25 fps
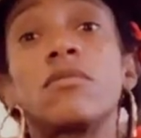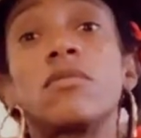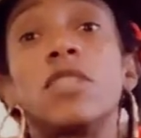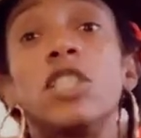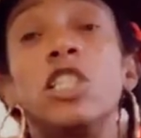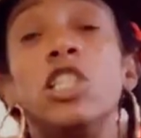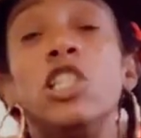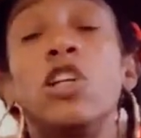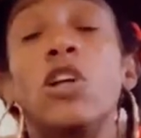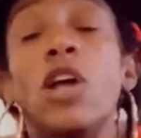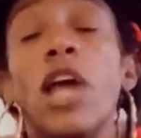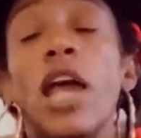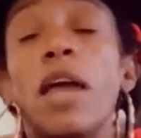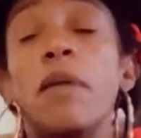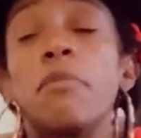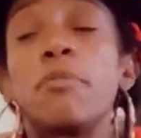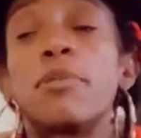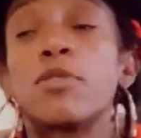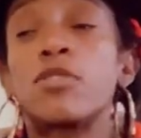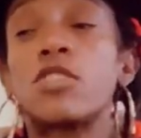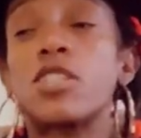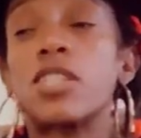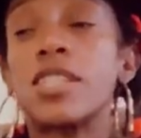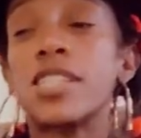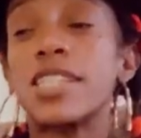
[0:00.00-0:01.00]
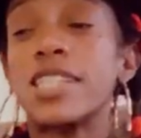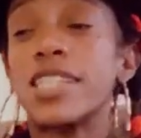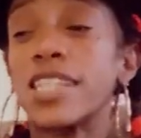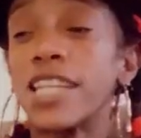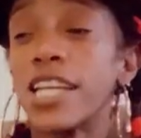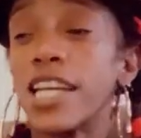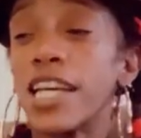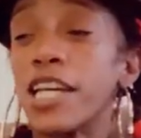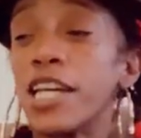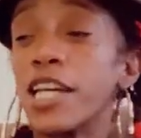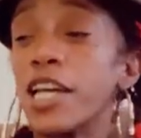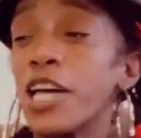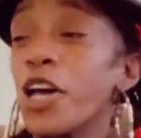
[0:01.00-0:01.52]
You're able to
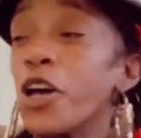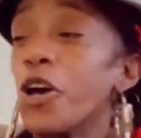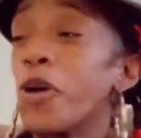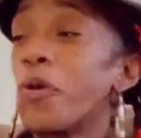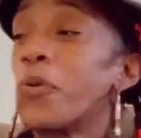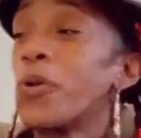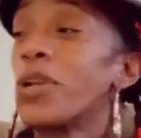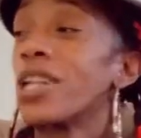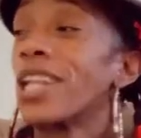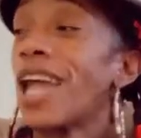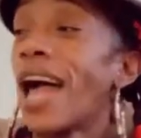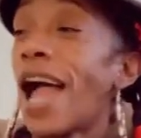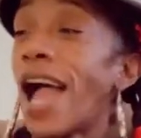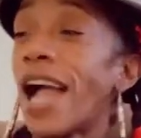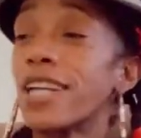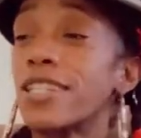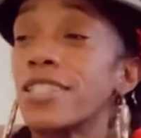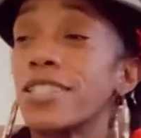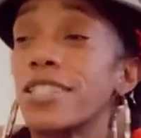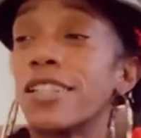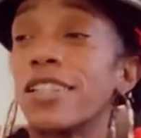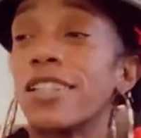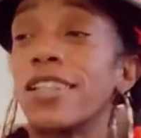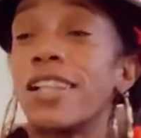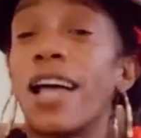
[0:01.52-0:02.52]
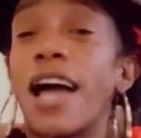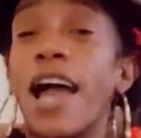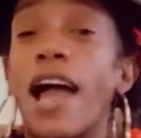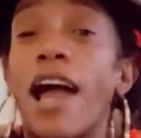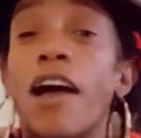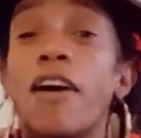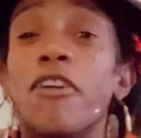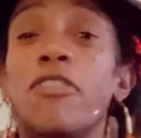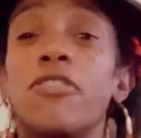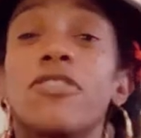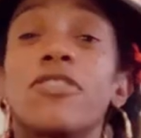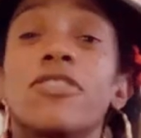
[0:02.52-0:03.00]
sit, relaxed and laugh.